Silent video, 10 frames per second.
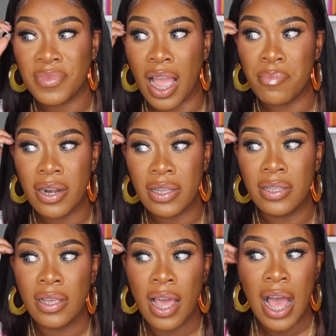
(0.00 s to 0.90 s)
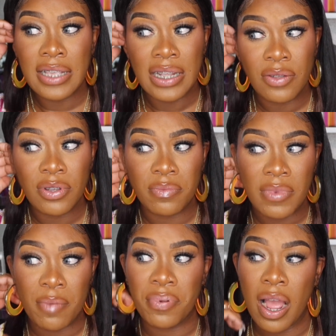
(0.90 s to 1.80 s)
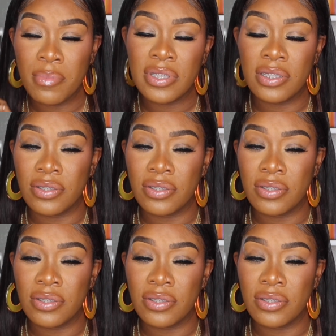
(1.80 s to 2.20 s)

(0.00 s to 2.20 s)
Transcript: I brought it. I promised it